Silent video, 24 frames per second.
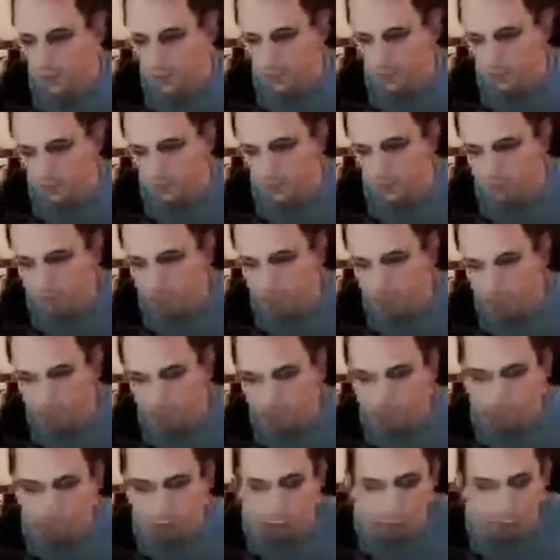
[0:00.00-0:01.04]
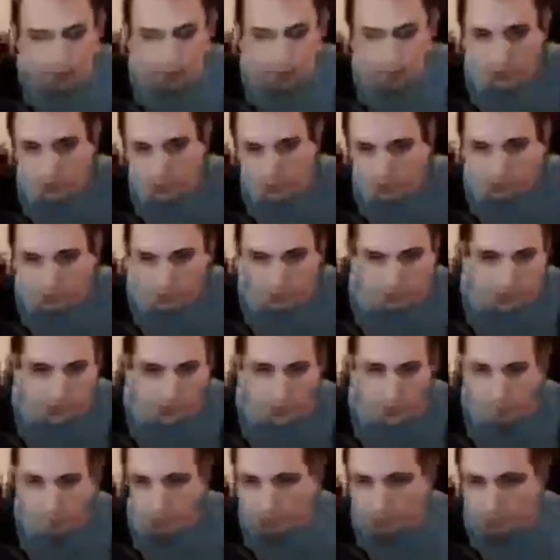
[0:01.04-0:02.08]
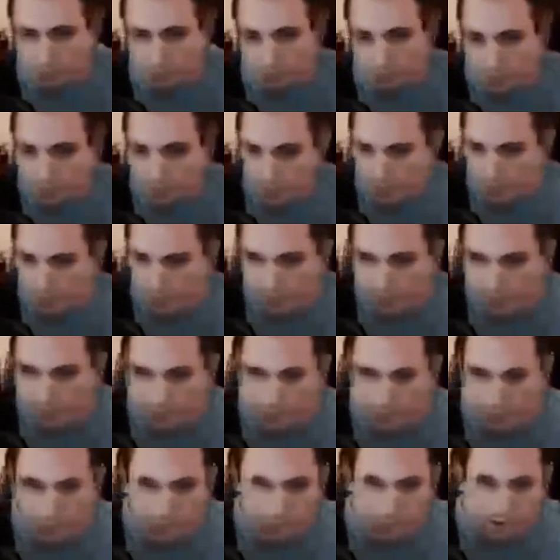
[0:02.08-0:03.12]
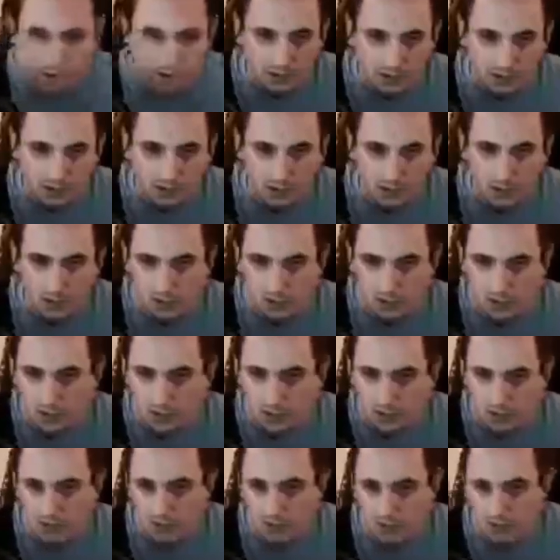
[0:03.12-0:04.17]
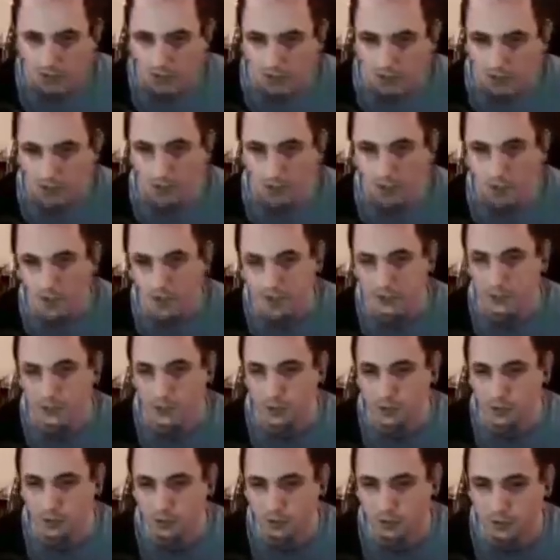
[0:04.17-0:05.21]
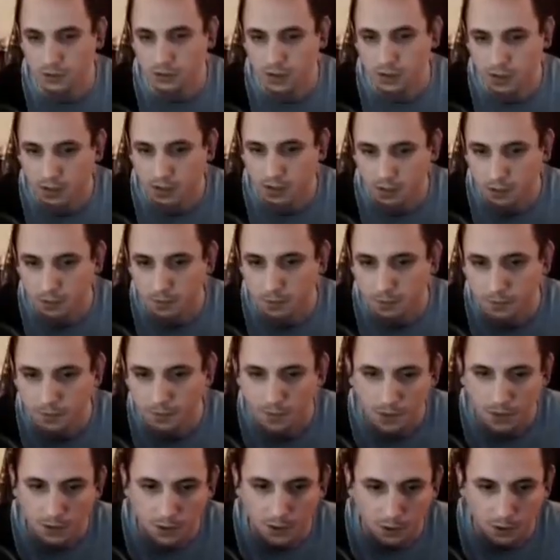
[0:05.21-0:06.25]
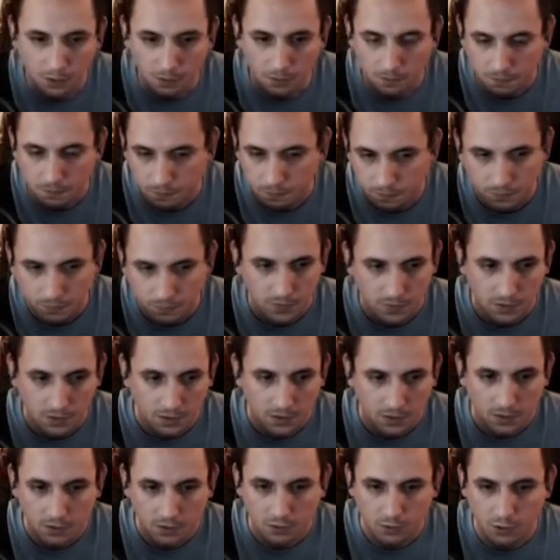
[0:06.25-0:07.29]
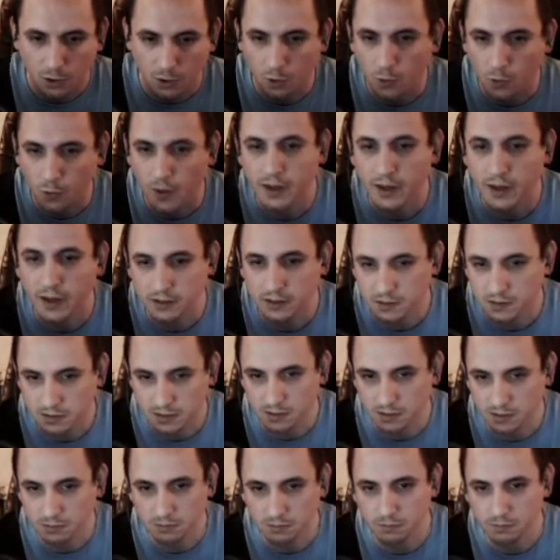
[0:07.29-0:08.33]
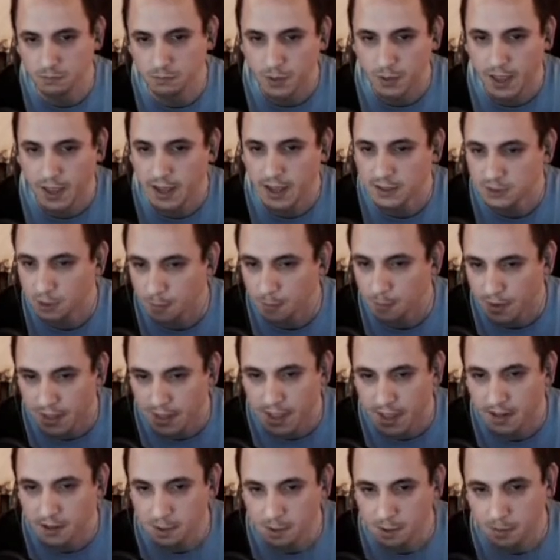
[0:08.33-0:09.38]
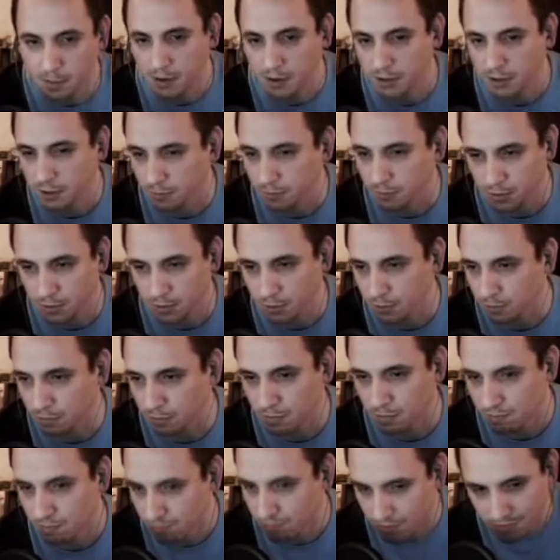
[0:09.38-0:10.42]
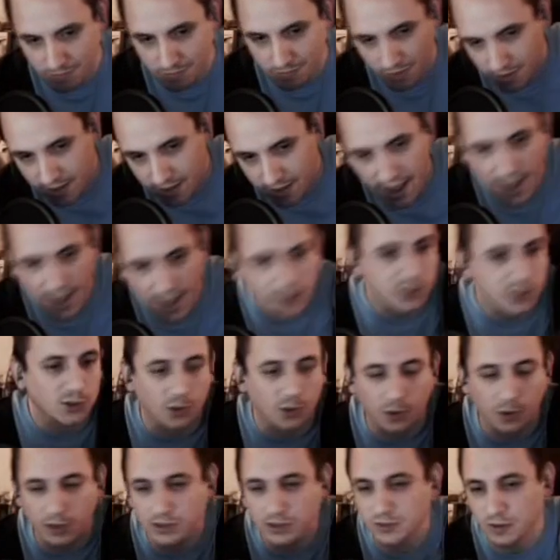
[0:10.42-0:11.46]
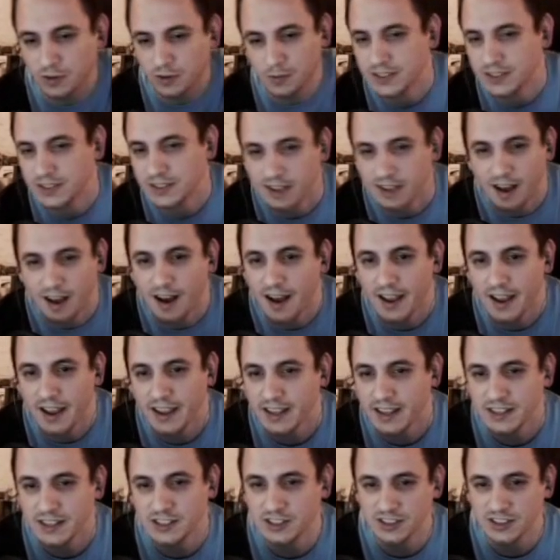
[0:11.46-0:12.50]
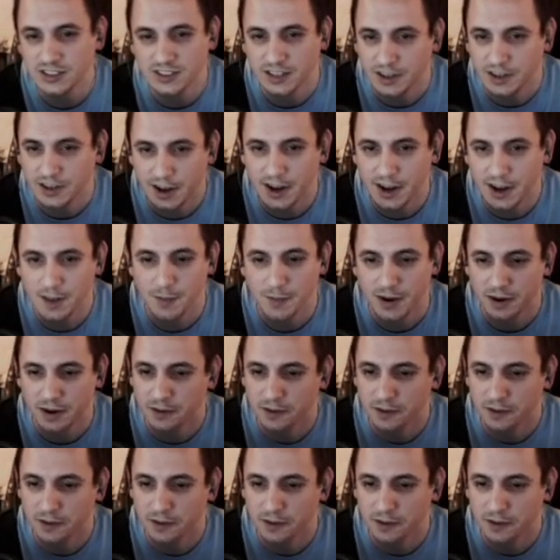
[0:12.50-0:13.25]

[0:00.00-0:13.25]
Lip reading: go invisible, zap left and right like he did, and eventually there's another phase where he'll you know, grow wings and cast Armageddon upon you and throw asteroids from the sky. It's just a nightmare